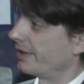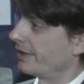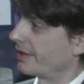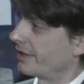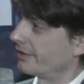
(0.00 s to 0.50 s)
they
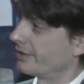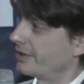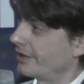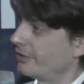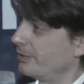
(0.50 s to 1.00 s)
kind of
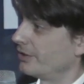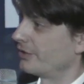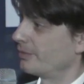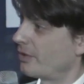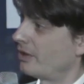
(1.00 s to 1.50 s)
tend to be
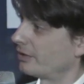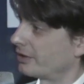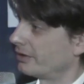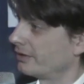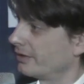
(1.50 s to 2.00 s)
smaller